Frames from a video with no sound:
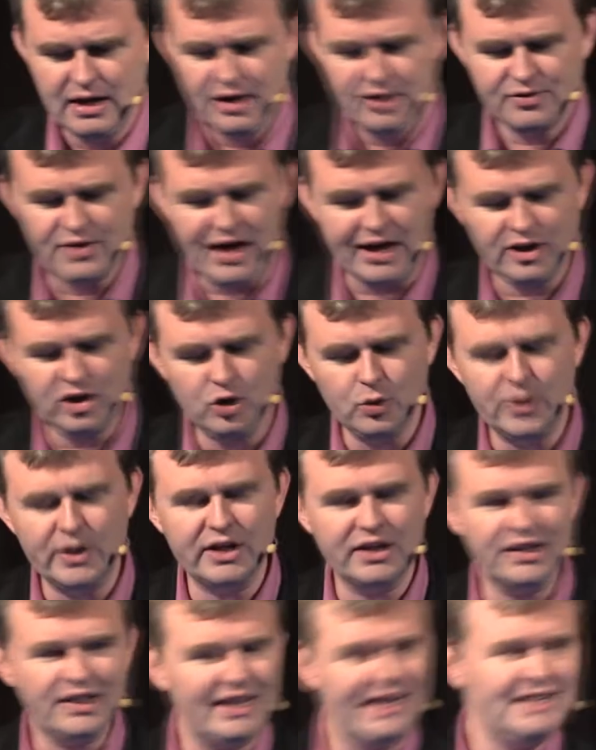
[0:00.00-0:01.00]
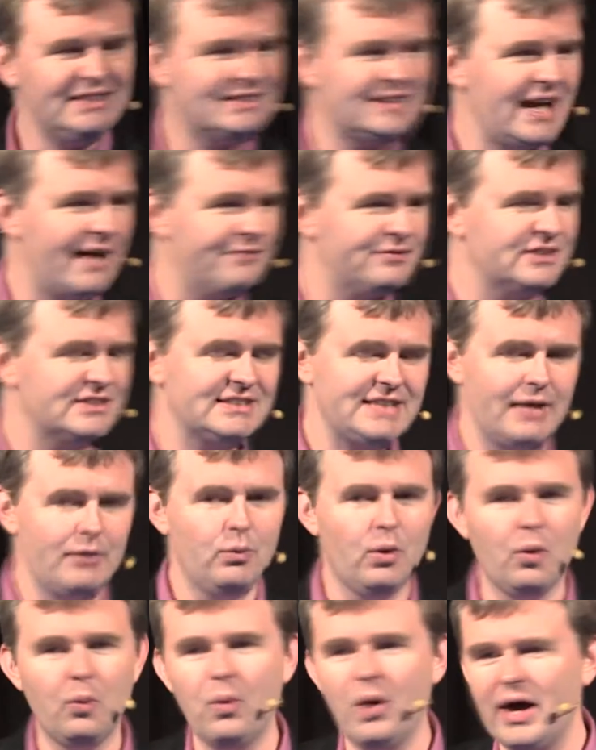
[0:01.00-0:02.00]
that you would at least have to say,
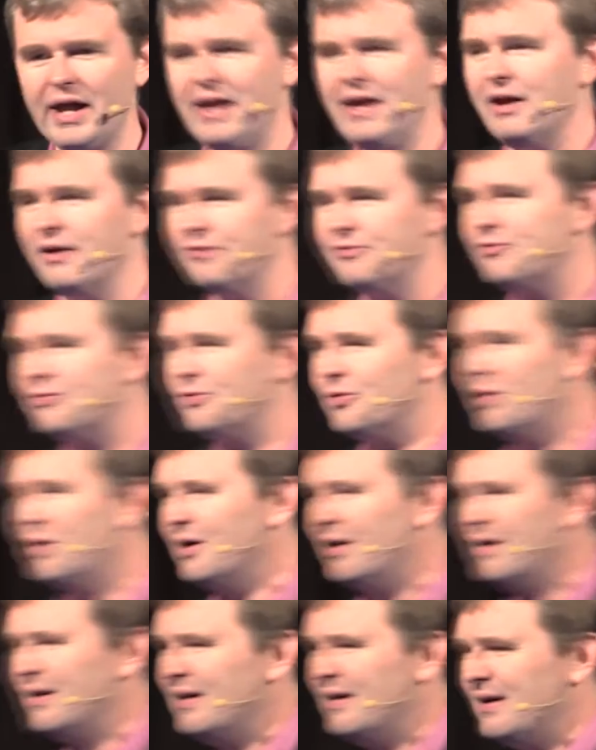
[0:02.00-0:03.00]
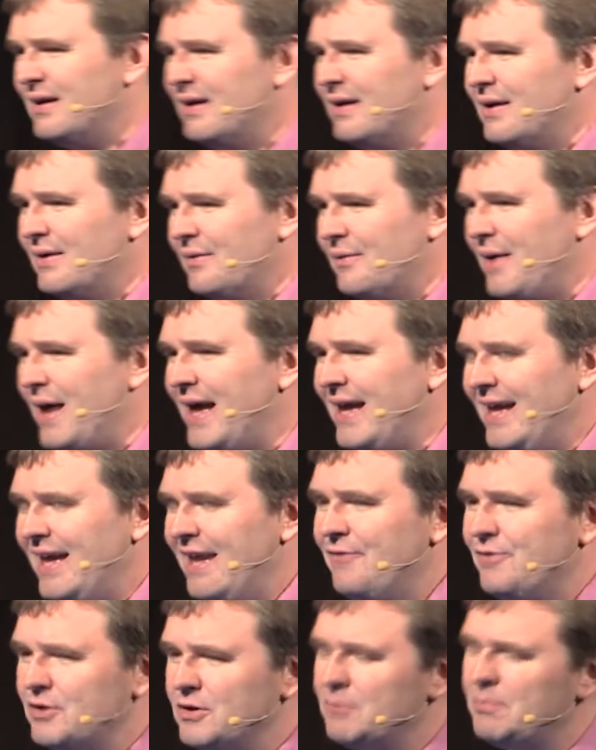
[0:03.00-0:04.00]
well, what if? Right?
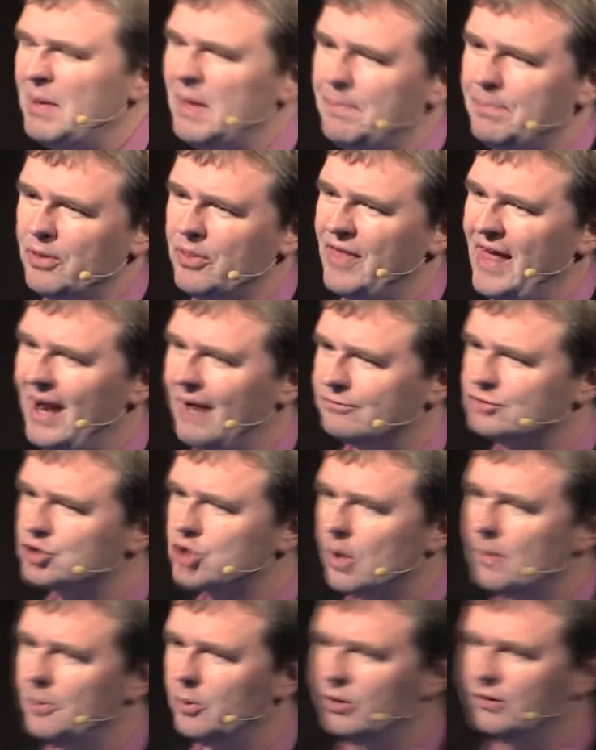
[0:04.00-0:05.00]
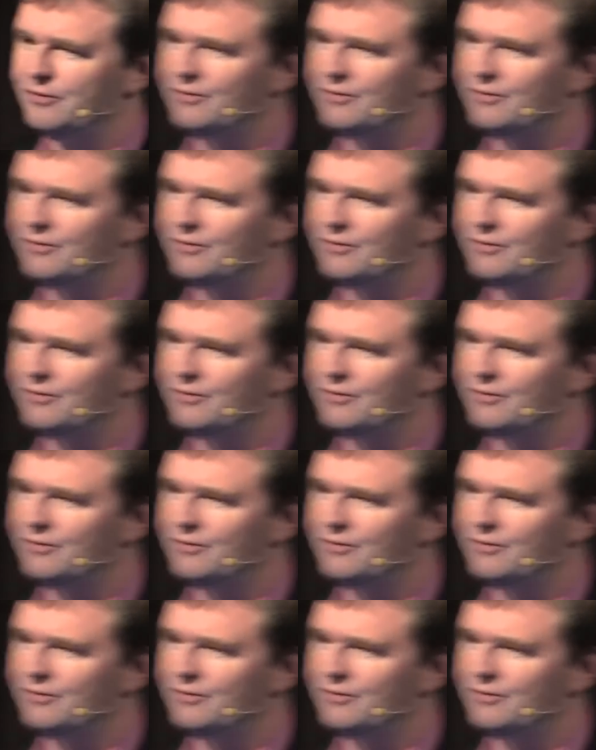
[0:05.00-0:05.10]
Even people that have trouble with